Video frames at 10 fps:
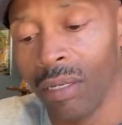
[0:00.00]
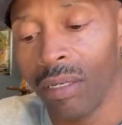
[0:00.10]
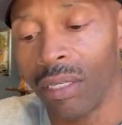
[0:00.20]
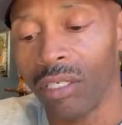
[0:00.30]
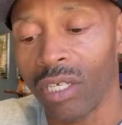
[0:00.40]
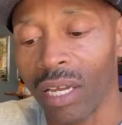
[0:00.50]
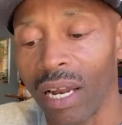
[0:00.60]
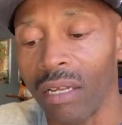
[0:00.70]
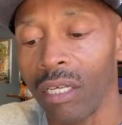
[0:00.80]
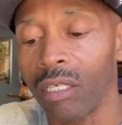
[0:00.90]
Let's check it
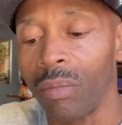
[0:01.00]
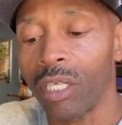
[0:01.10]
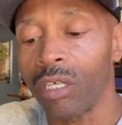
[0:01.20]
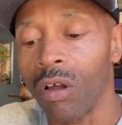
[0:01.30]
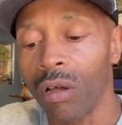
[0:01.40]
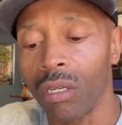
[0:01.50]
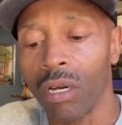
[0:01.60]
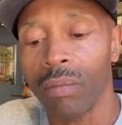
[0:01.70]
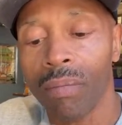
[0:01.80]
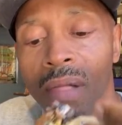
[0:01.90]
out. Let's mix it all up.
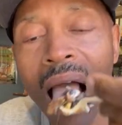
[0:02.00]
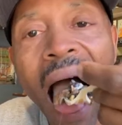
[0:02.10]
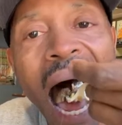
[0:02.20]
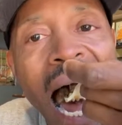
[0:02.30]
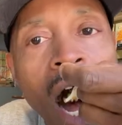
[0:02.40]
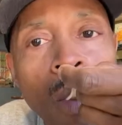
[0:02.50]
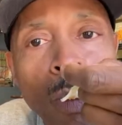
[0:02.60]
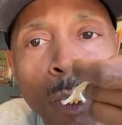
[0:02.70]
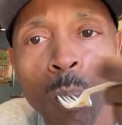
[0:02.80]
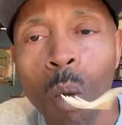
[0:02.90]
No new friends
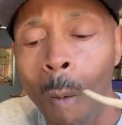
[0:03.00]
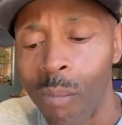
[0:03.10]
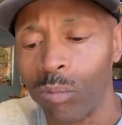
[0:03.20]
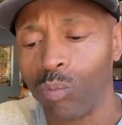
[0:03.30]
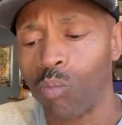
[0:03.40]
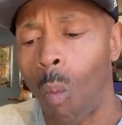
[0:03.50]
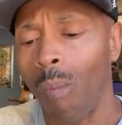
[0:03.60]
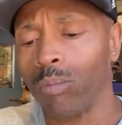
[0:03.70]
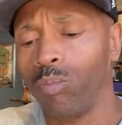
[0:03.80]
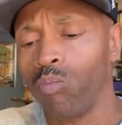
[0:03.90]
says that the mat
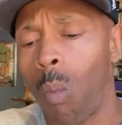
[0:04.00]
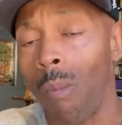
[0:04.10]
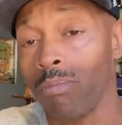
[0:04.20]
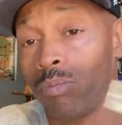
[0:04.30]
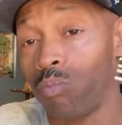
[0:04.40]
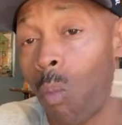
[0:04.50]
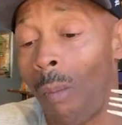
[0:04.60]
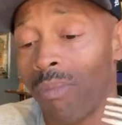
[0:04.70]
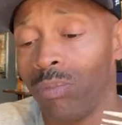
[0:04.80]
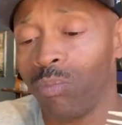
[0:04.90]
that doesn't look like
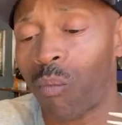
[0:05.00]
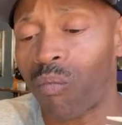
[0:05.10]
chicken.